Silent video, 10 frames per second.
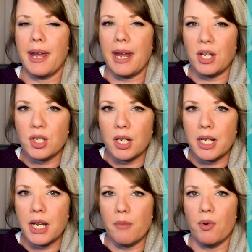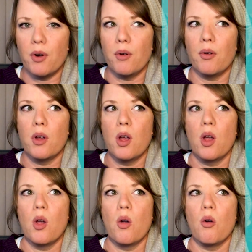ancient Hebrew,
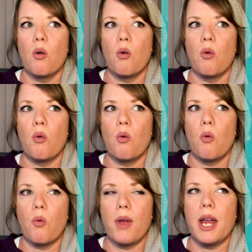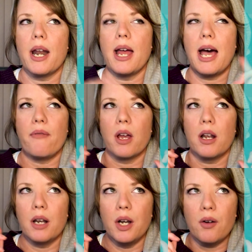we can have a
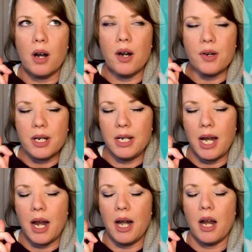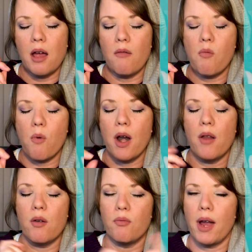clearer understanding of where
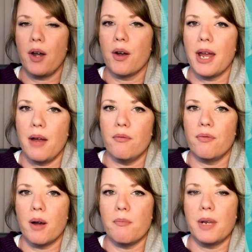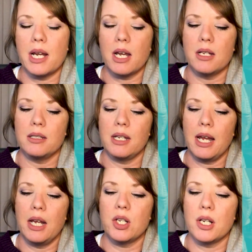the writer came from, because the
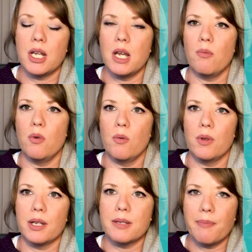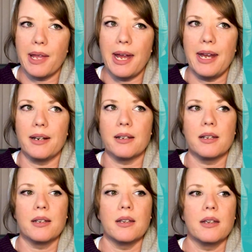ancient Hebrew will explain
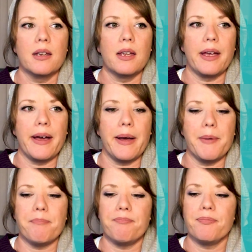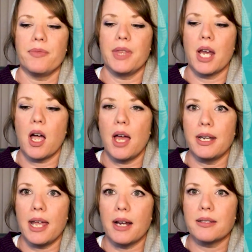the
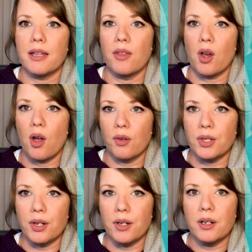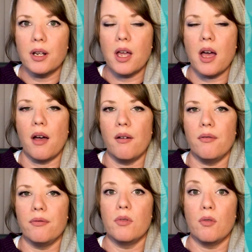context and the culture of
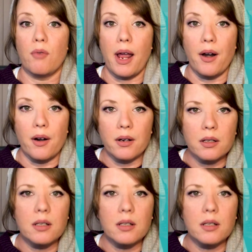the writer,